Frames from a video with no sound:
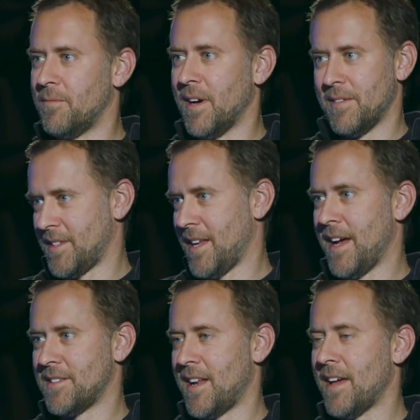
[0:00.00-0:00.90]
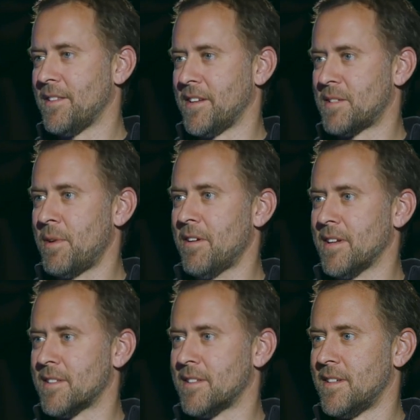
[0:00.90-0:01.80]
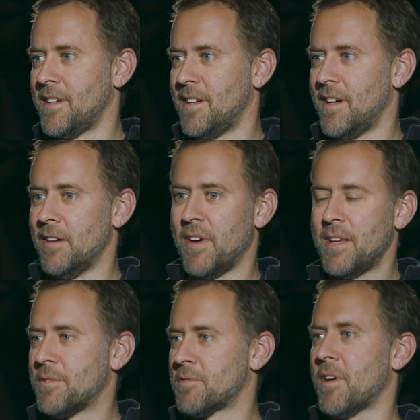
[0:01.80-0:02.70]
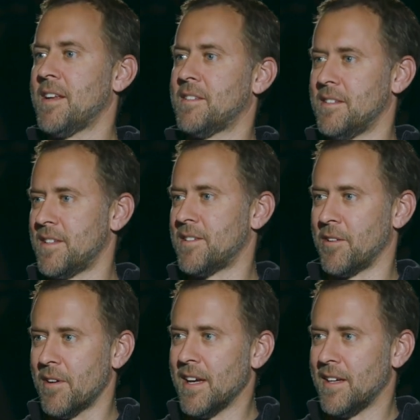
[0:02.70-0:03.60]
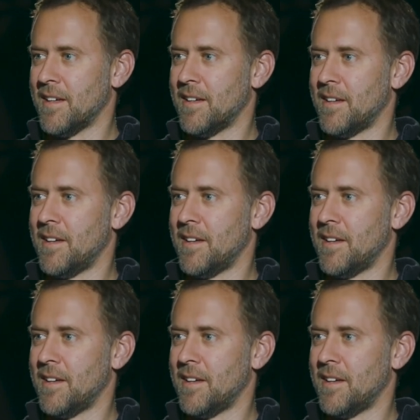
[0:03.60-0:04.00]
as that athlete experienced, of anyone's right to disagree. Yeah.